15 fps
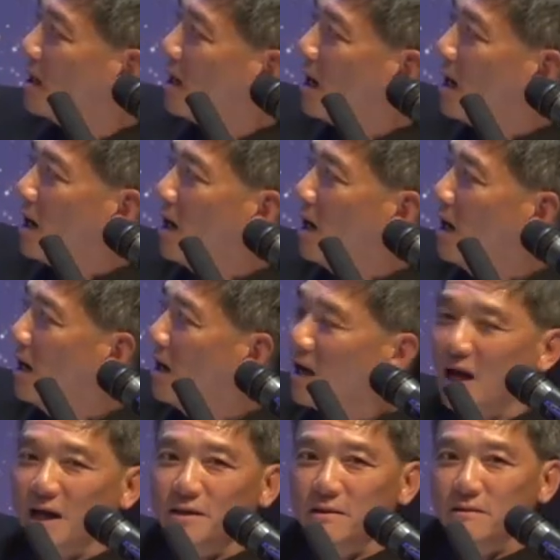
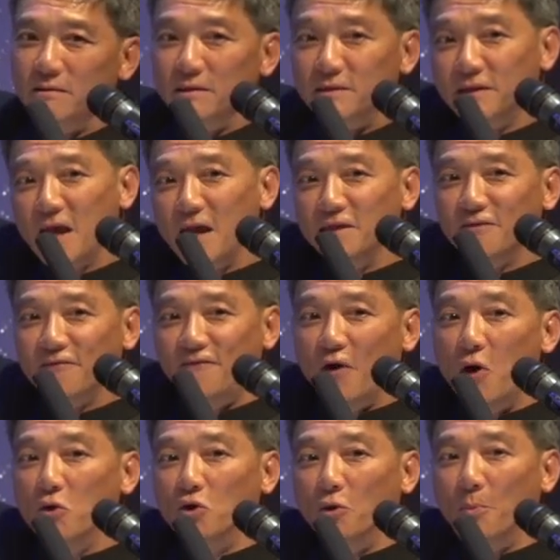And the 10th focal